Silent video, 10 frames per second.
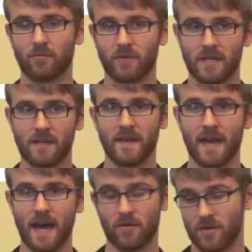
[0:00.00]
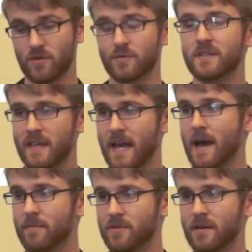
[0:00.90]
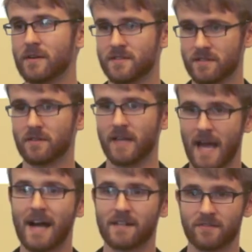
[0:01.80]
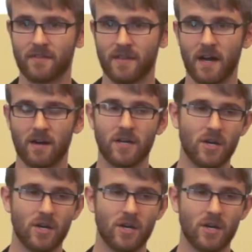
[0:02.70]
reading the app or using the app. They're not necessarily actively there.